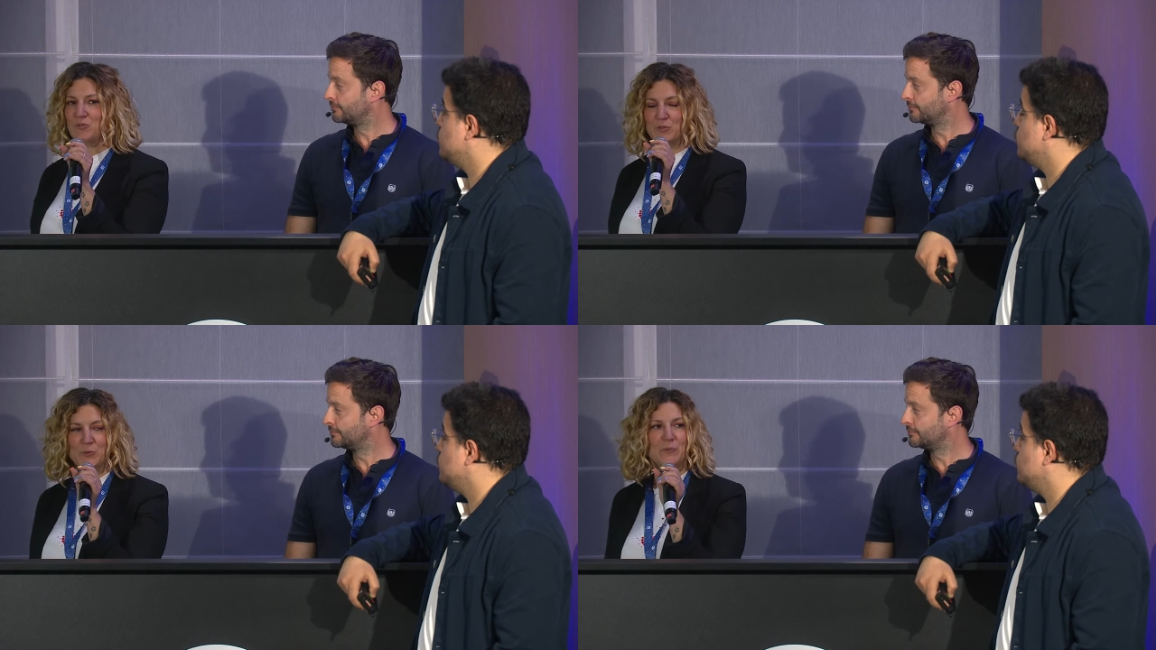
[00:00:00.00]

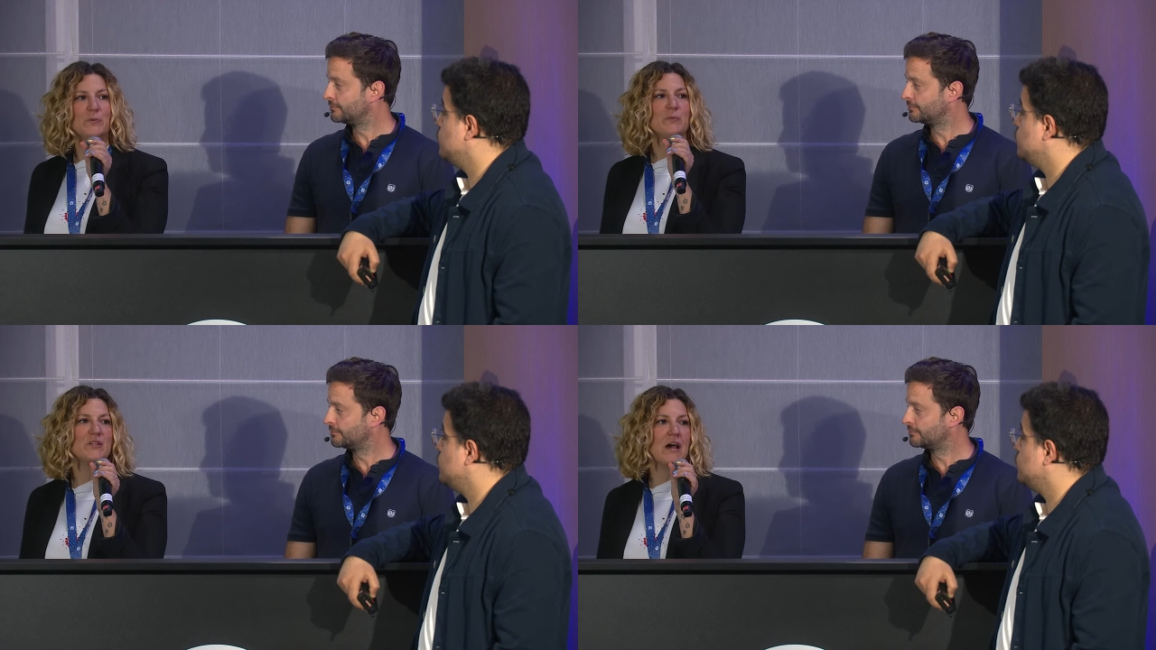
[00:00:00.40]
Speaker 1: Group,
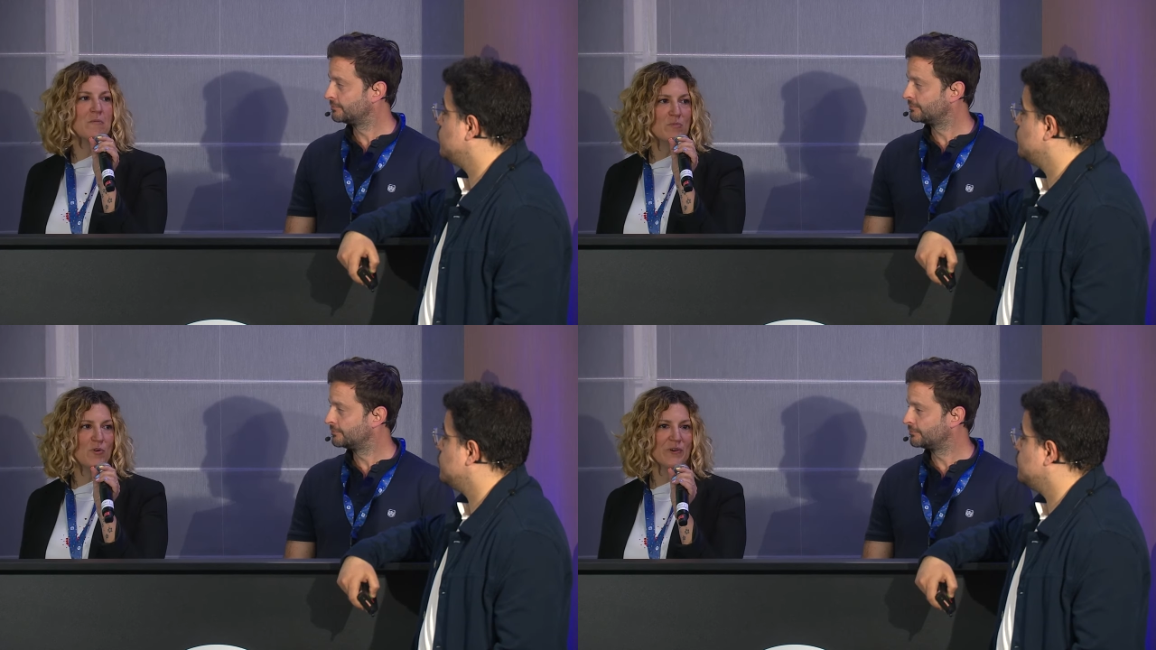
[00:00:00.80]
but I'm
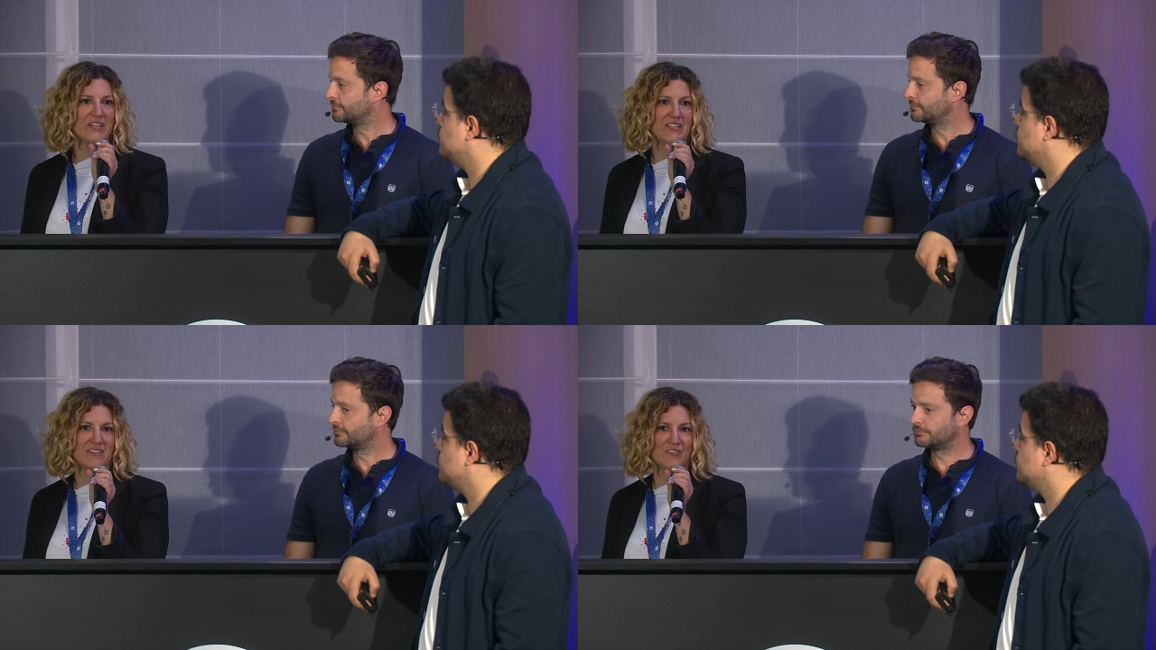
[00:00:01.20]
more
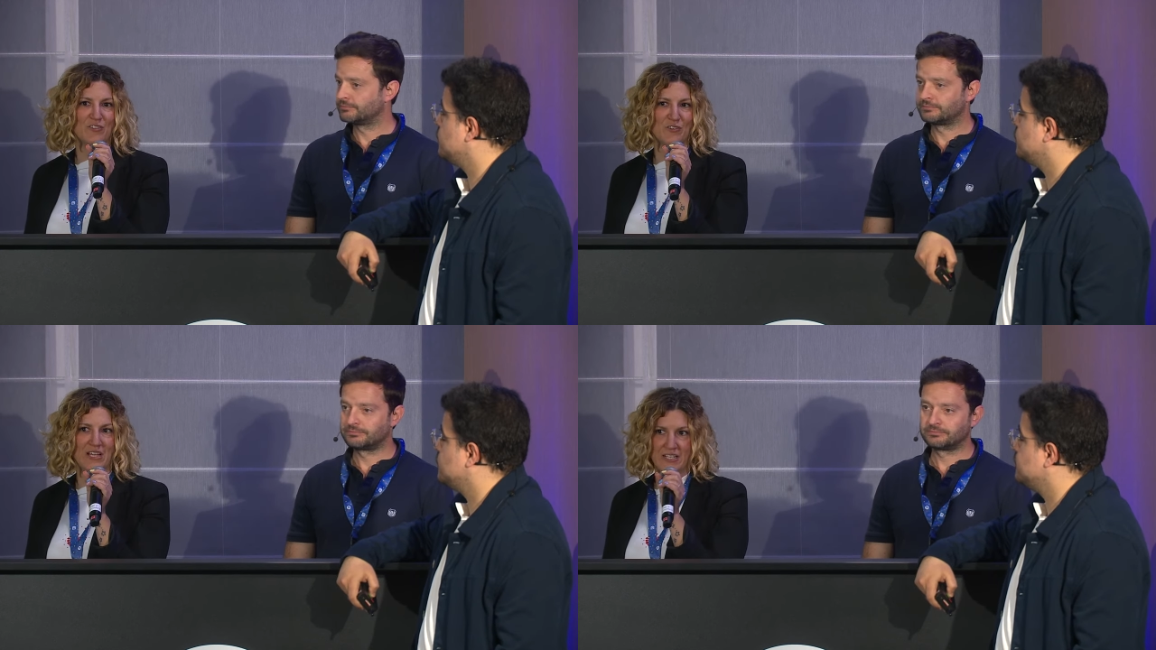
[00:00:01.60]
in
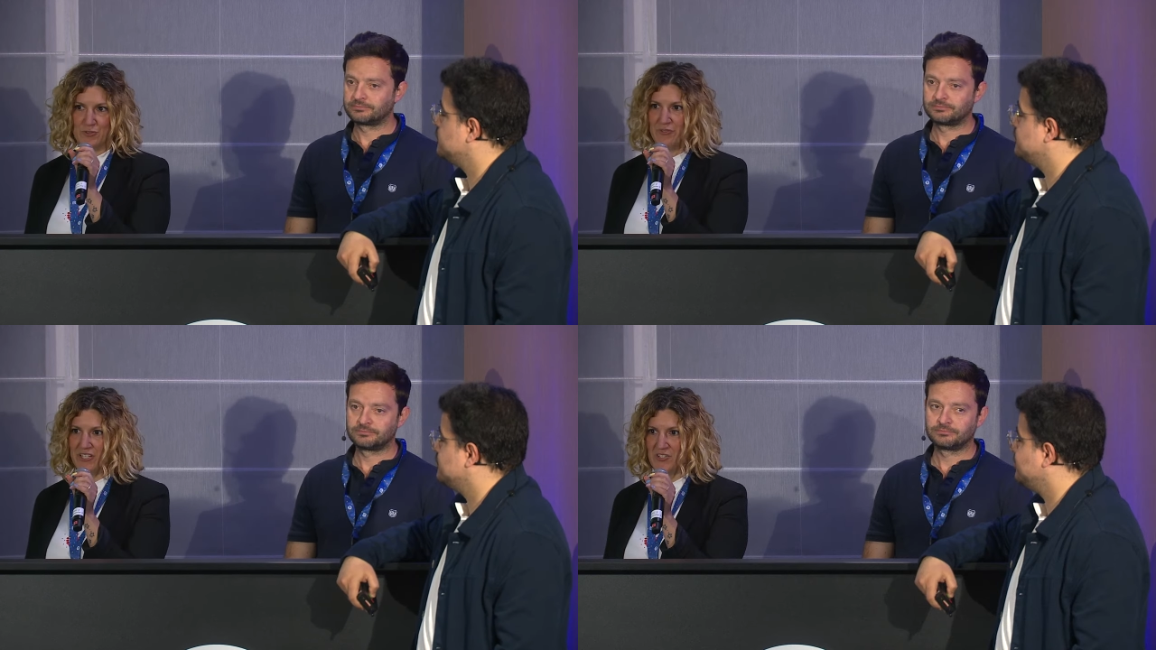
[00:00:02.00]
the
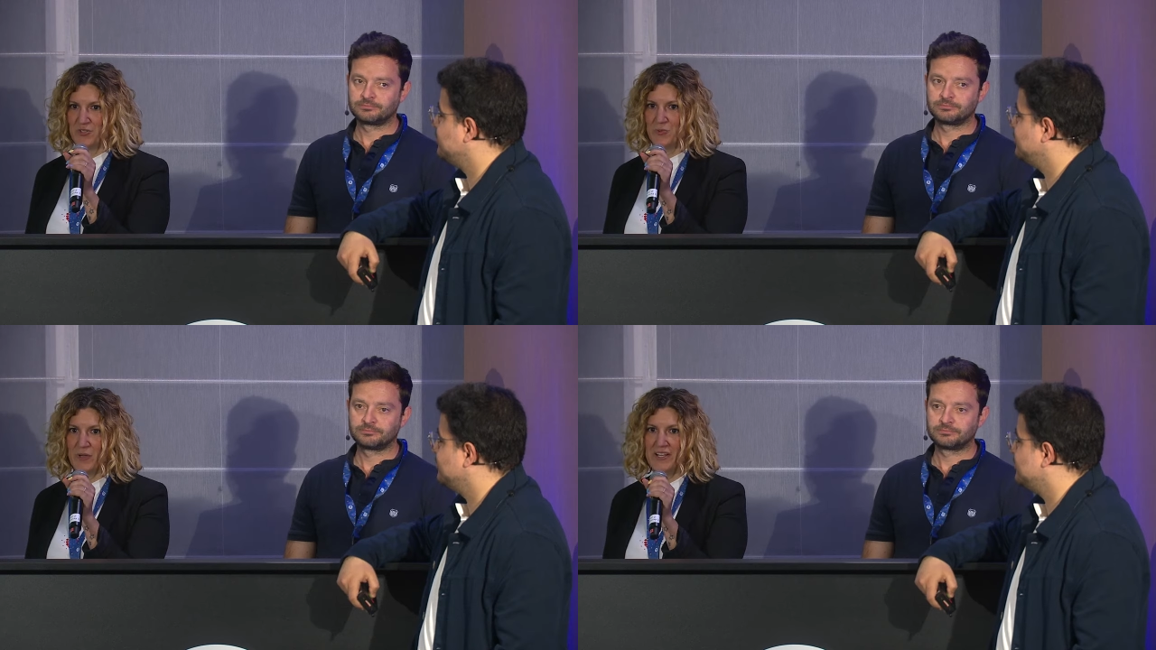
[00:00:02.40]

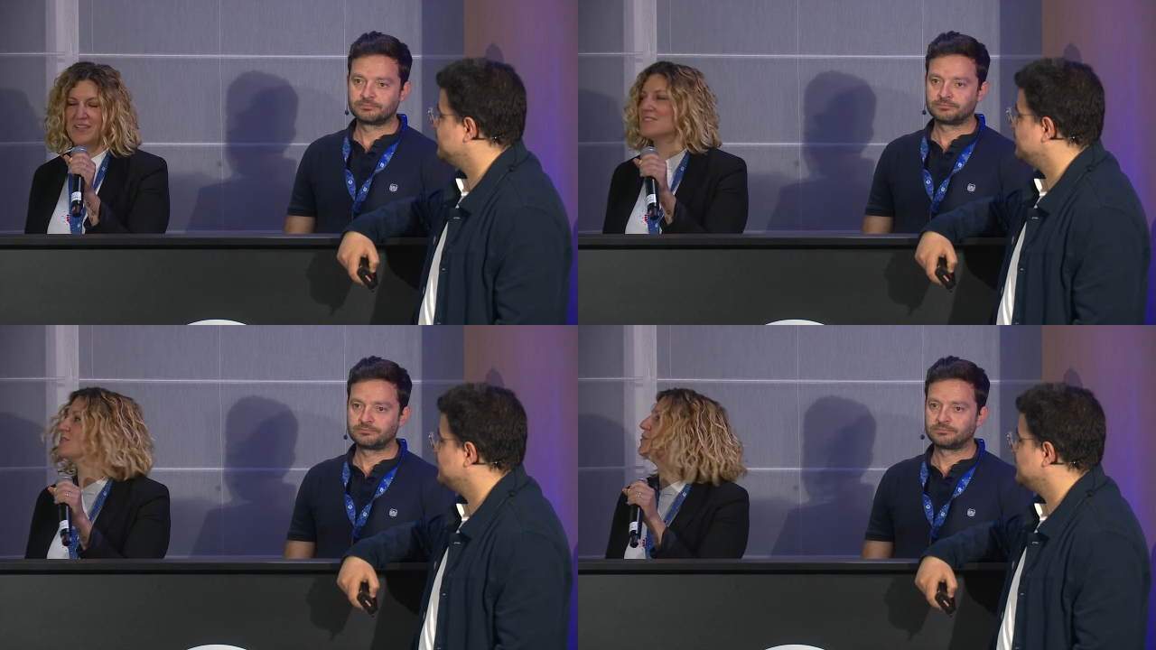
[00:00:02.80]
electrification way.
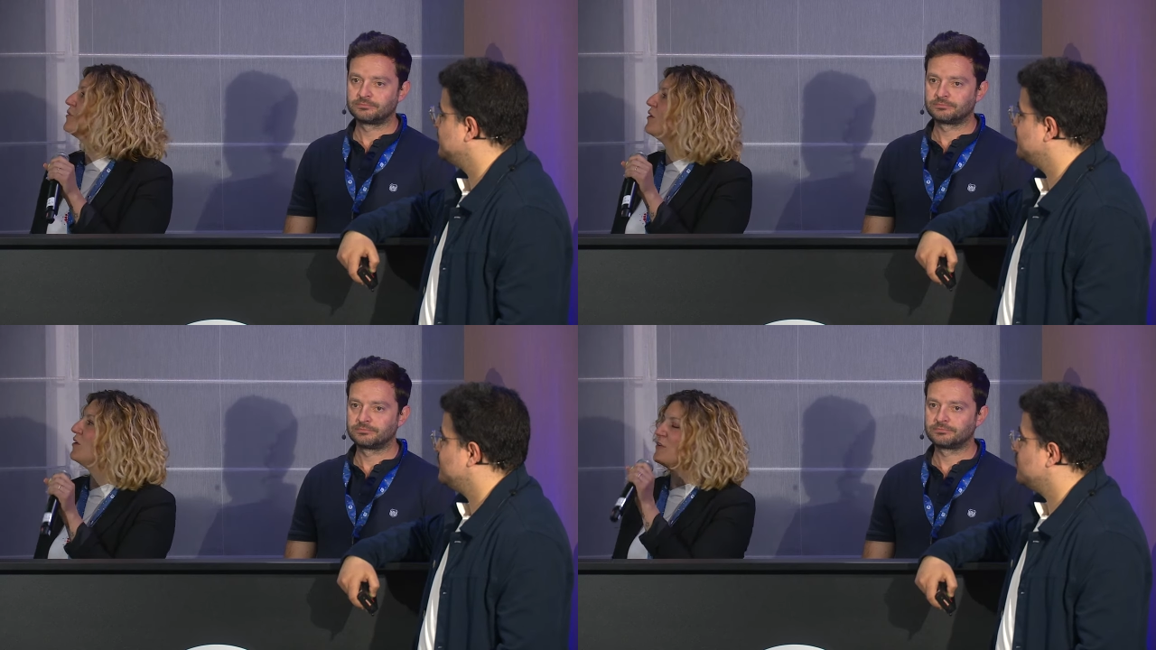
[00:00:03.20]

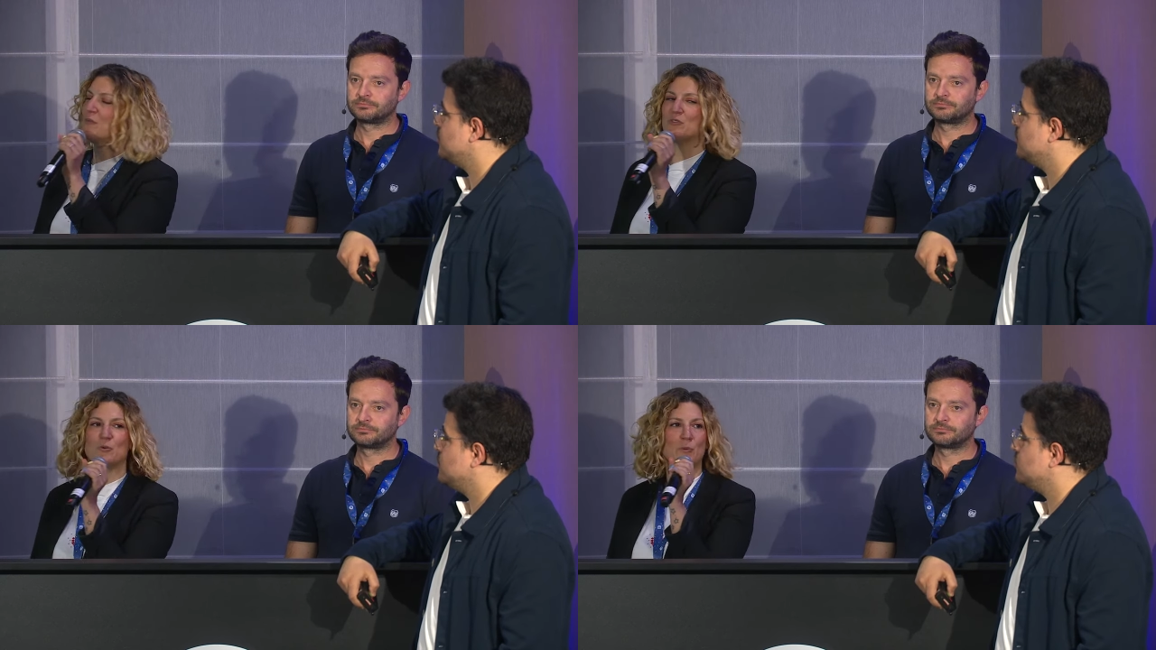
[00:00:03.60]
So
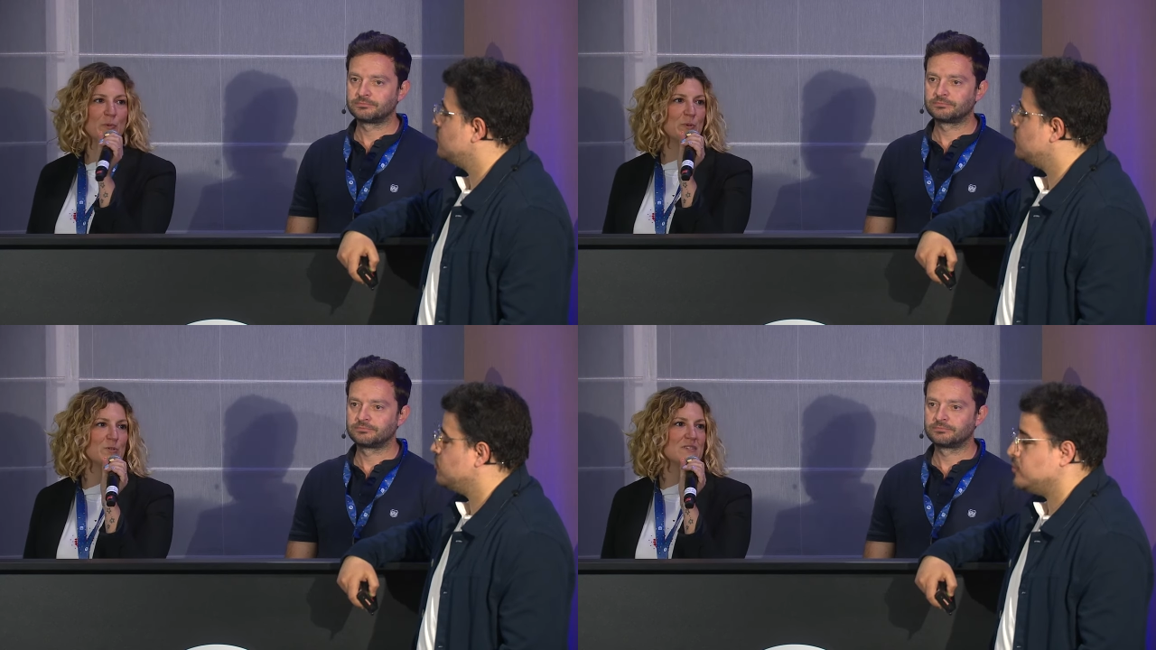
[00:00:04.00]
the
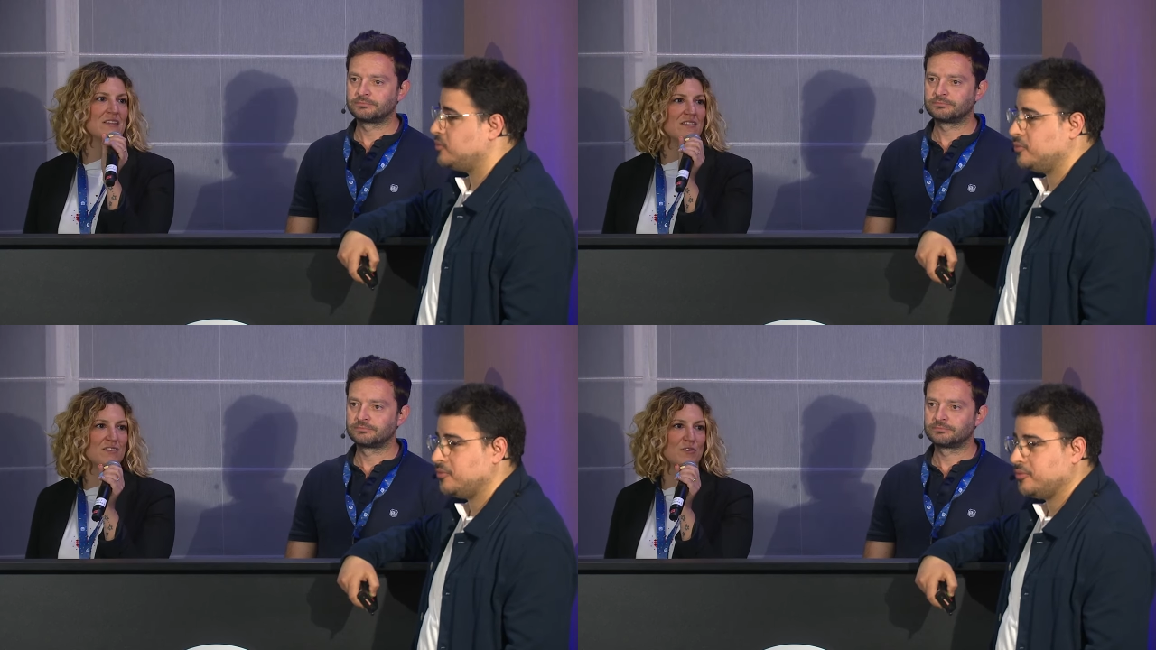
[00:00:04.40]
purpose
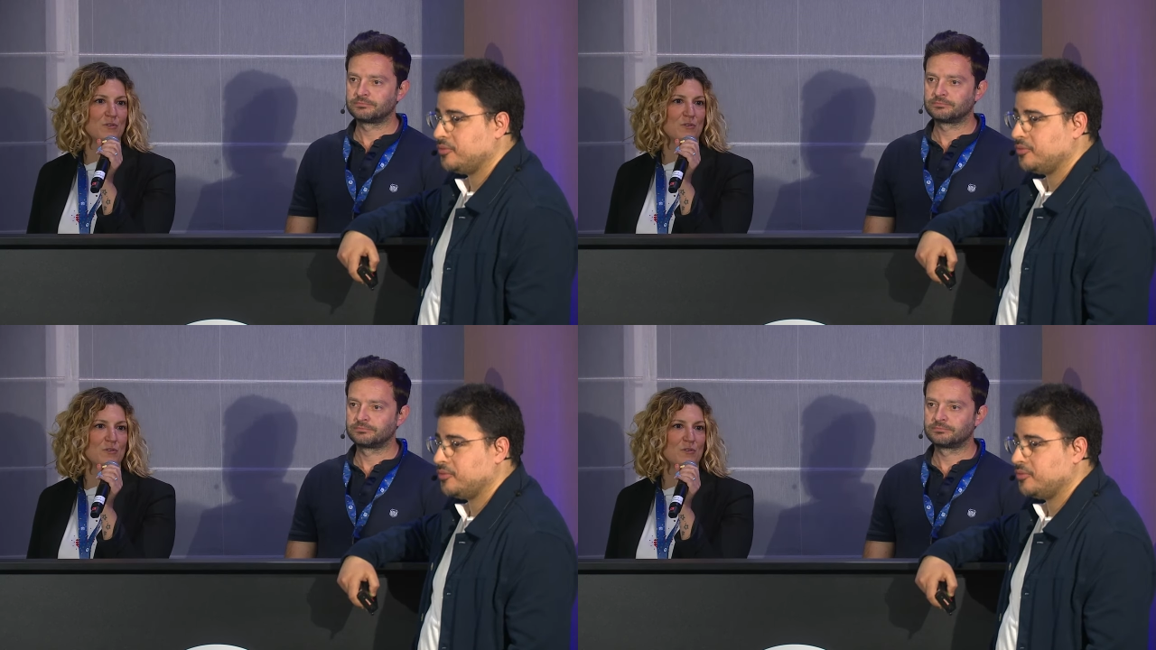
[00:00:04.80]
and